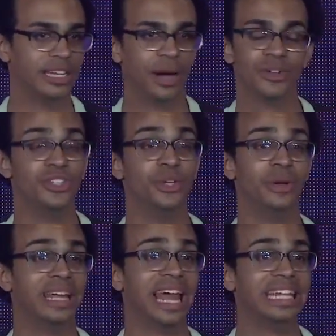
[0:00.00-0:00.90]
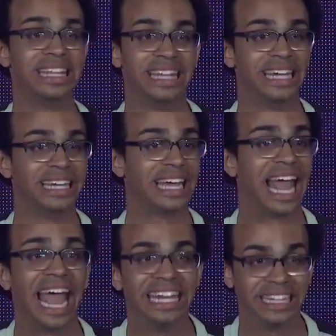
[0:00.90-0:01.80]
I wasn't doing anything,
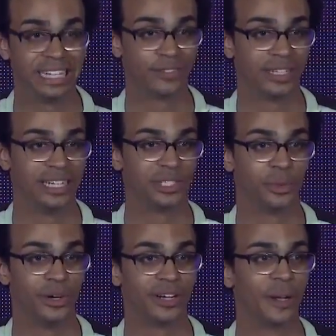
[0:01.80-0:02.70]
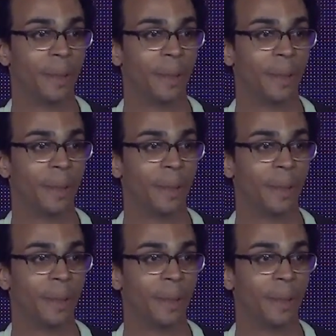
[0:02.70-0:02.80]
anything related to work.